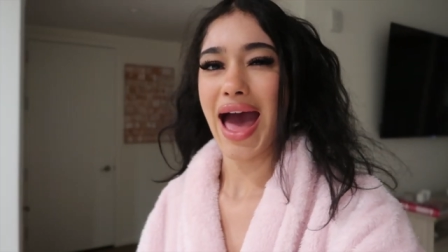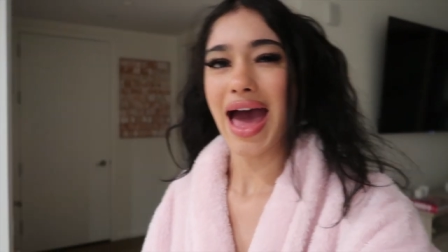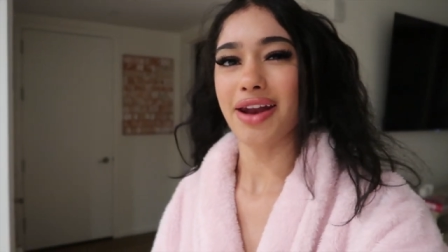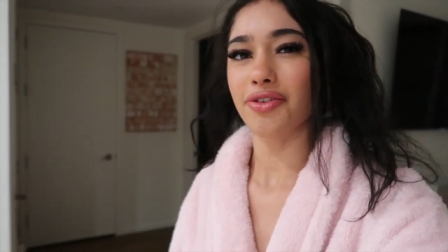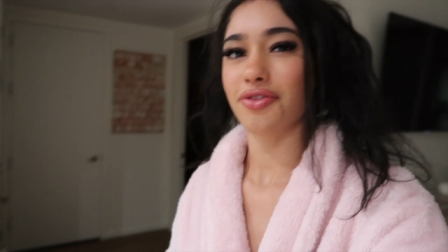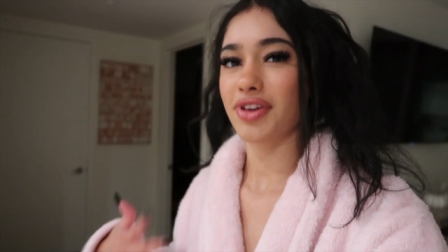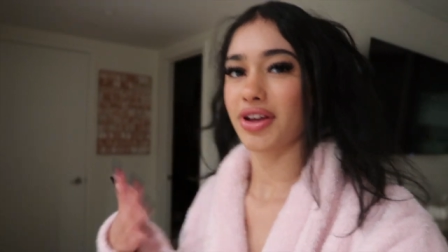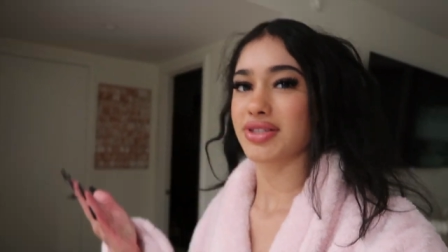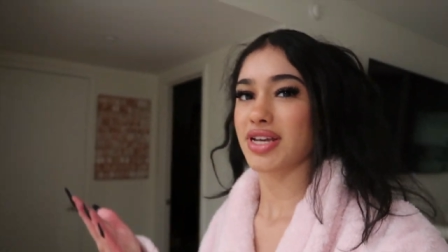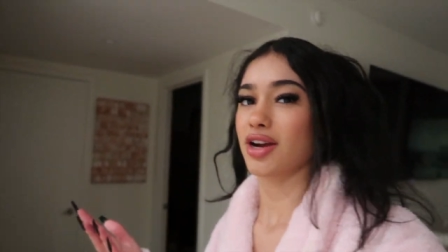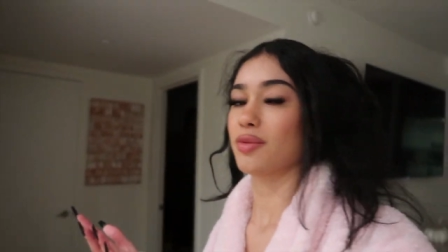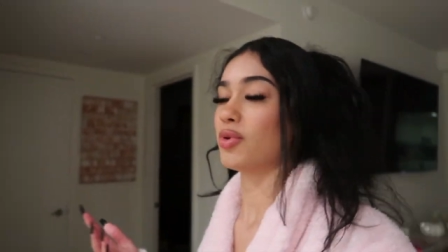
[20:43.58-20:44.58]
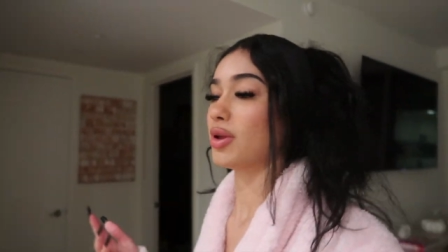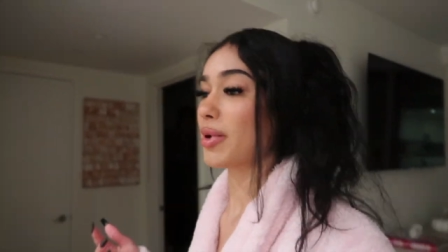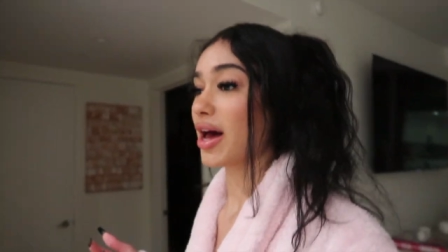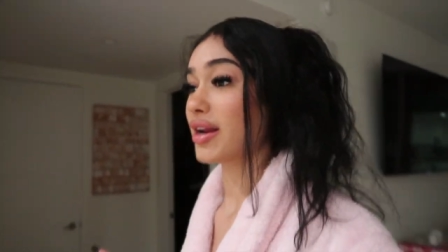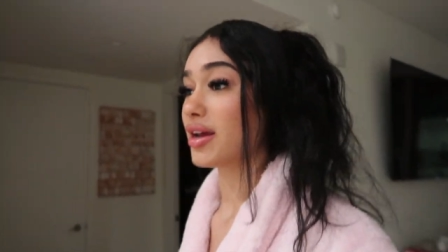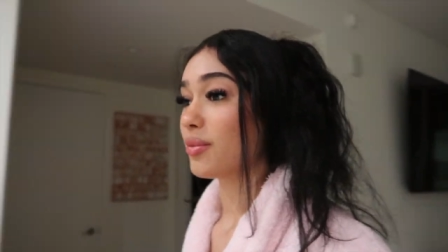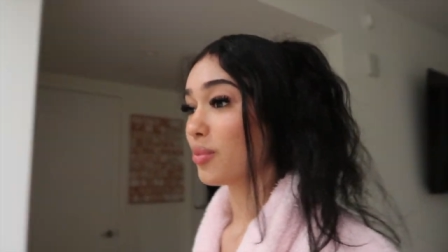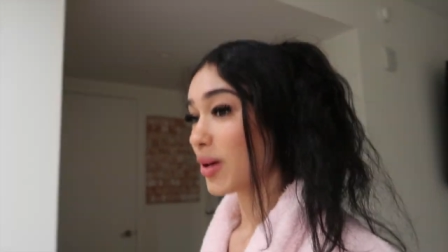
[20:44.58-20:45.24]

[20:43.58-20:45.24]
I don't feel terrible about it.